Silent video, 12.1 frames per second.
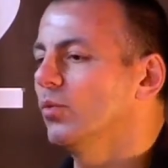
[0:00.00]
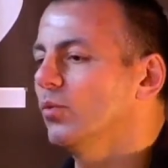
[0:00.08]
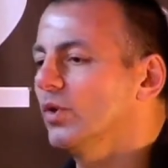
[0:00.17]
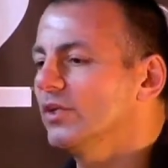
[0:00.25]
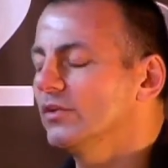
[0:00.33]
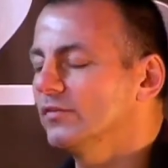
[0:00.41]

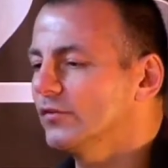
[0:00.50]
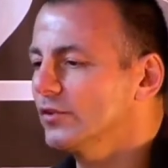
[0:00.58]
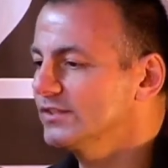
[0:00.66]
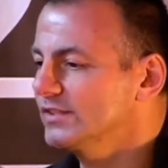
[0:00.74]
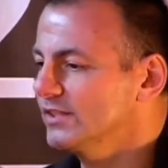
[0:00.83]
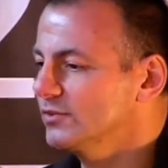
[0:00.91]
One of the
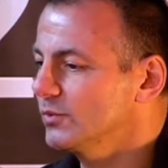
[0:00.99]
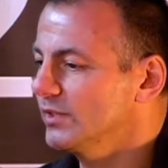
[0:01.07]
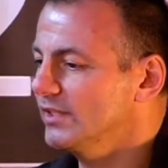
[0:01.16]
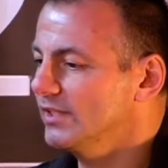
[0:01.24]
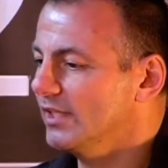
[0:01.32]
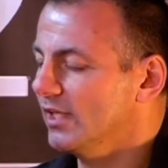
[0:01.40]
first things
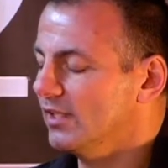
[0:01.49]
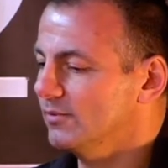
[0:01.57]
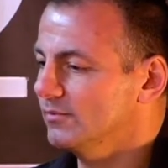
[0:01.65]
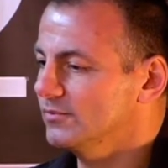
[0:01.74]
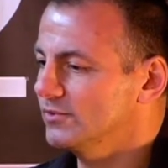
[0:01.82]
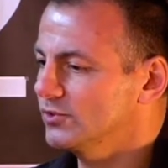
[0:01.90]
we
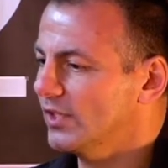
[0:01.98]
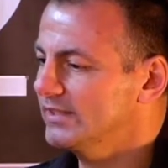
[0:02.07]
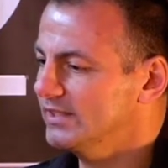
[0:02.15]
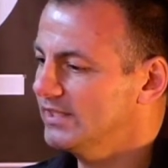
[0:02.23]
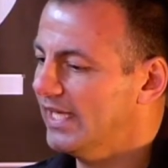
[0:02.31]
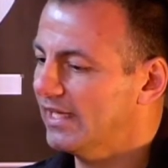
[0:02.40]
uh,
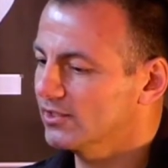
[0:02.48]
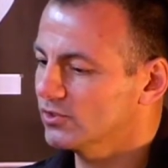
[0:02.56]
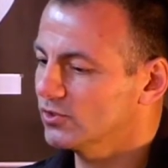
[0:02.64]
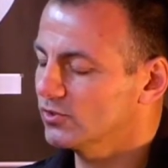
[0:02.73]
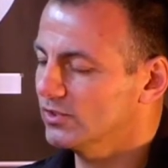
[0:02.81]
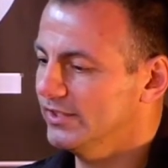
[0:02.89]
tried to
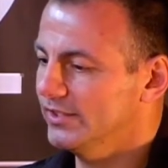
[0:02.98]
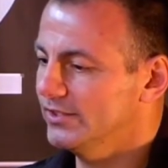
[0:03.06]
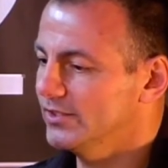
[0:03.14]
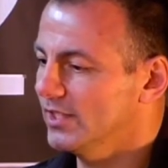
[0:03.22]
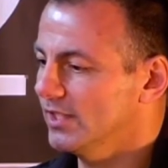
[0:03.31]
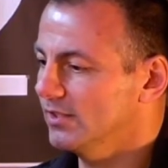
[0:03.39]
tackle
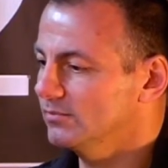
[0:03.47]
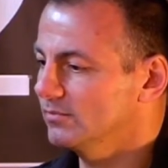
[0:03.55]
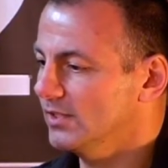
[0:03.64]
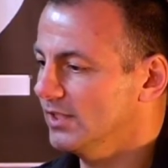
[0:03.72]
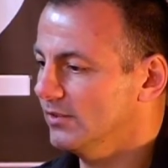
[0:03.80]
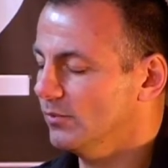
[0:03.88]
in,
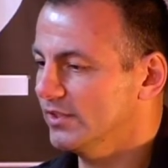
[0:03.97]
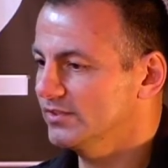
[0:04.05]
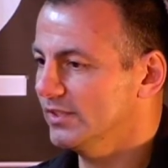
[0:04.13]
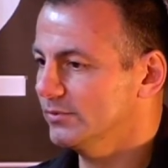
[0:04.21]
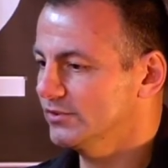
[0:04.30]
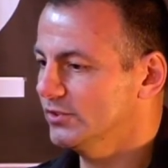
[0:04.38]
um, I want to
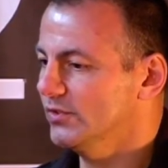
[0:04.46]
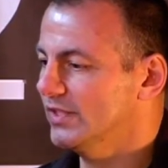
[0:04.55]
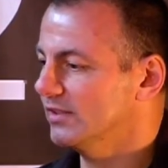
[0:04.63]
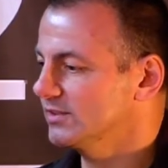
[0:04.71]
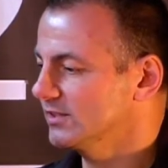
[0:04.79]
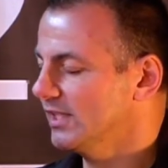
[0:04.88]
say it was
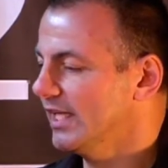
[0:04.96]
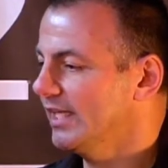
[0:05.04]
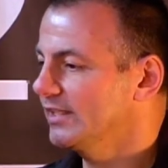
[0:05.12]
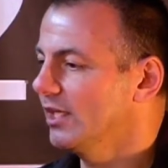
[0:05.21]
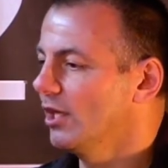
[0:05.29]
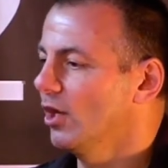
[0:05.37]

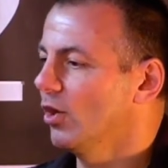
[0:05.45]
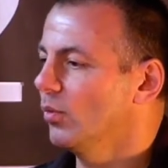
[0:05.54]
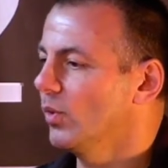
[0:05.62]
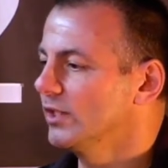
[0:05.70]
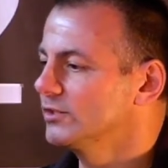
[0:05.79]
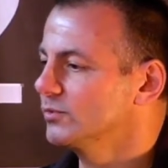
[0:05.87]
2008,
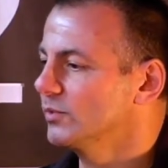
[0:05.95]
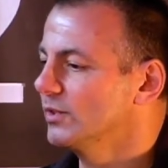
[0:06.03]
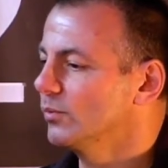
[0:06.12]
was we